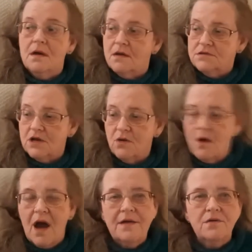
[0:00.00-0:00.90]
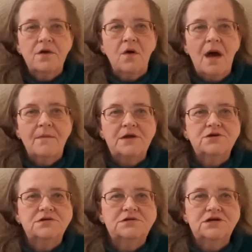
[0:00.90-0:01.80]
So I don't know how
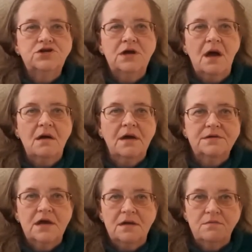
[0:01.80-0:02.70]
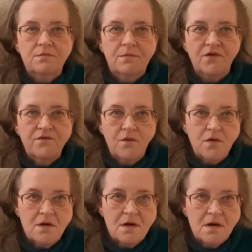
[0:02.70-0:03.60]
much stitching I'll get done
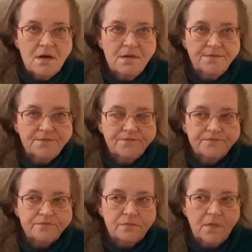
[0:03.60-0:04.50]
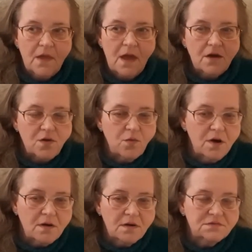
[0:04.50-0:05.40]
before I got to
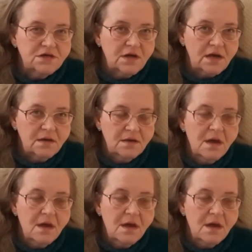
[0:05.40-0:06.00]
work today.